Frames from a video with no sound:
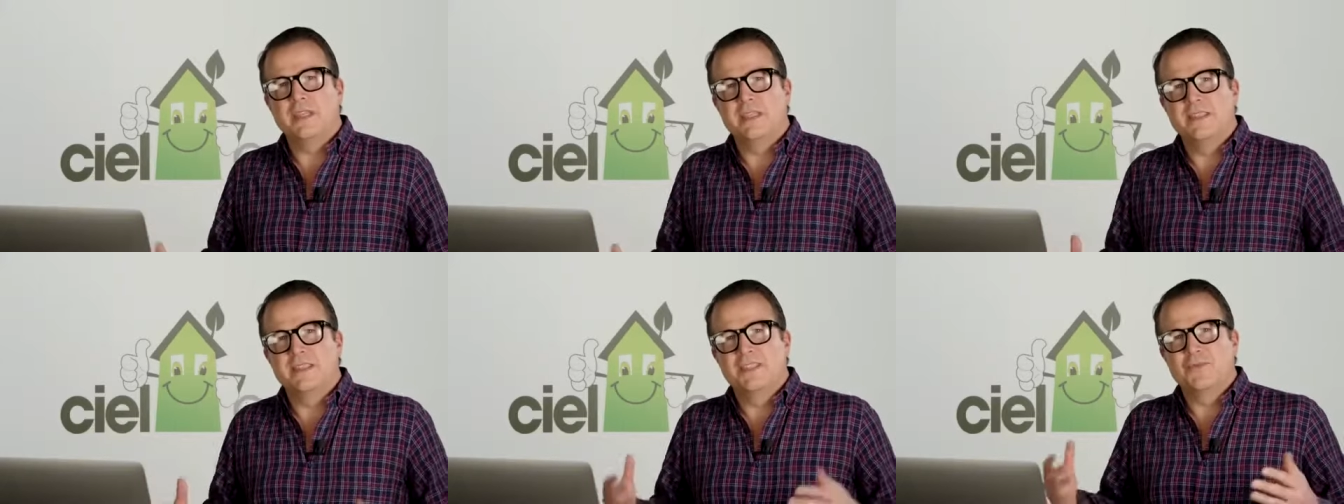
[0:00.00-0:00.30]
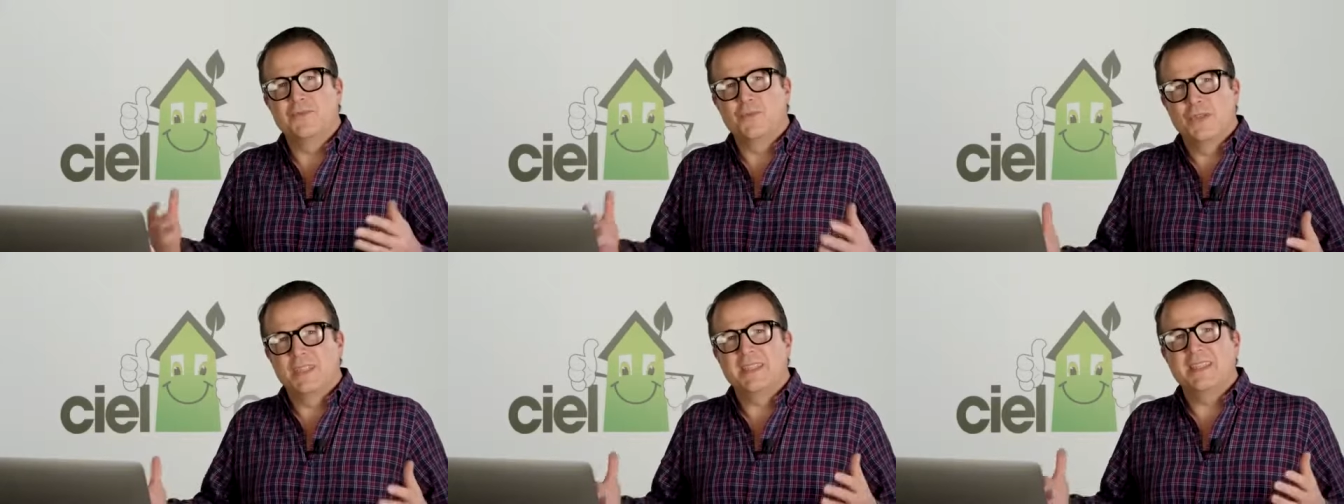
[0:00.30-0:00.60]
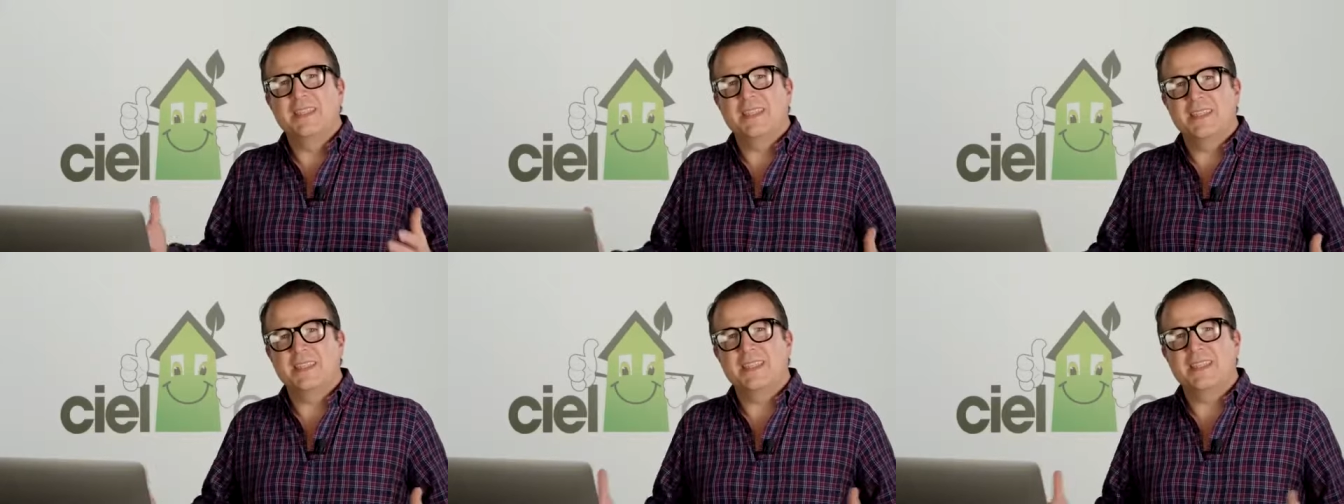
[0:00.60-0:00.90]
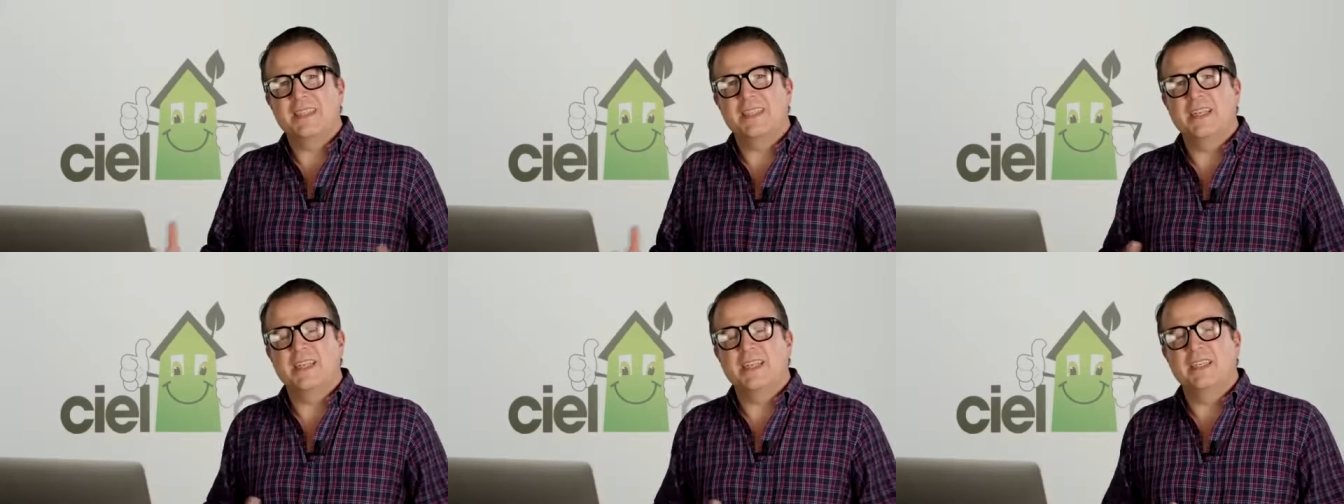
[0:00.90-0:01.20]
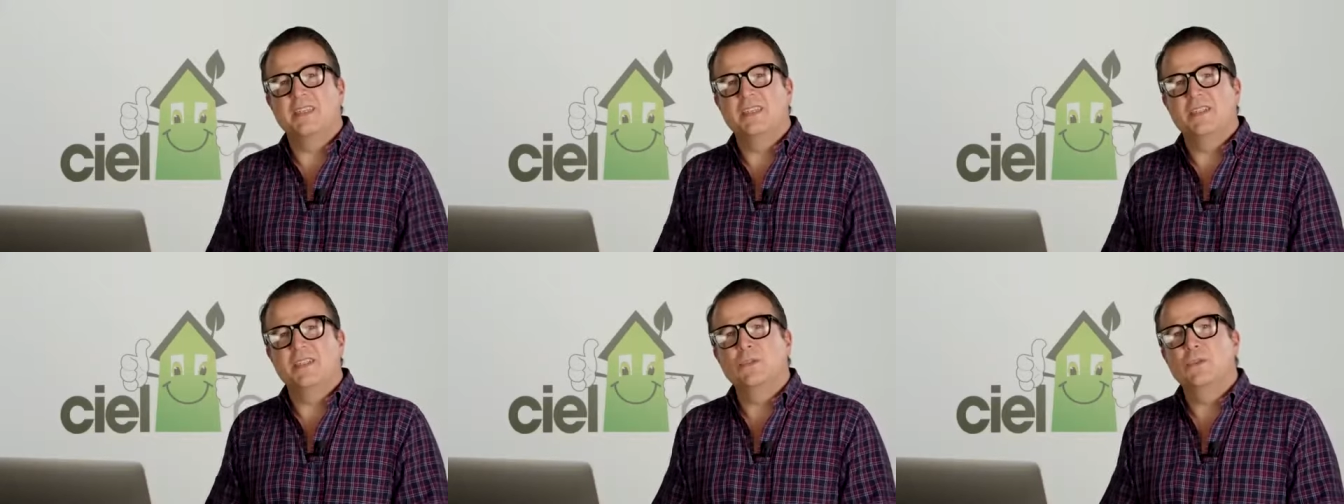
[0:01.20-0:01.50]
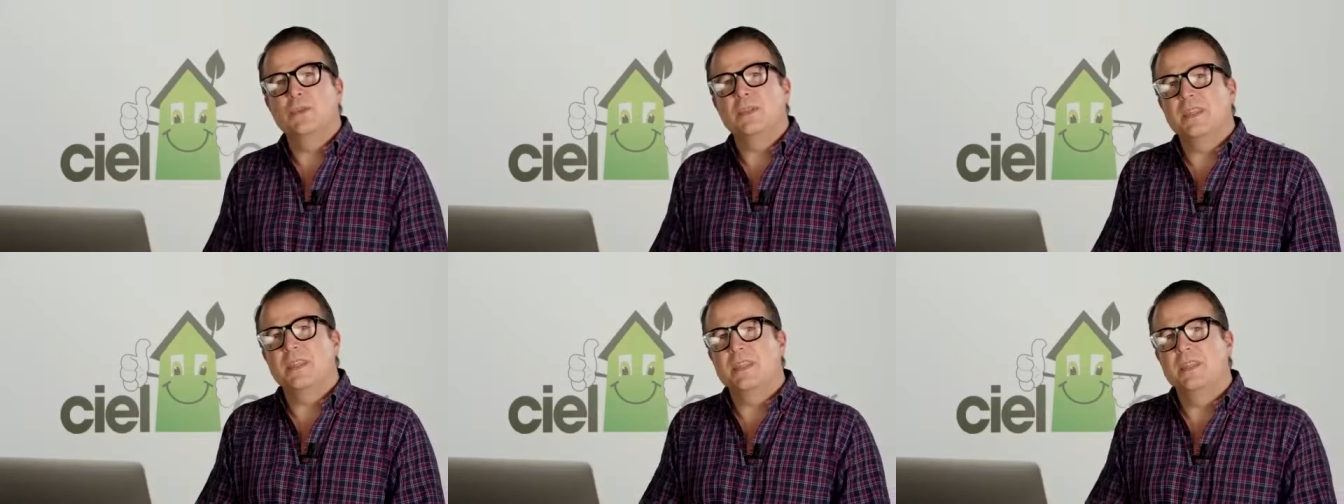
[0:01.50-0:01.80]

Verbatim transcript: and there's really nothing that I can do with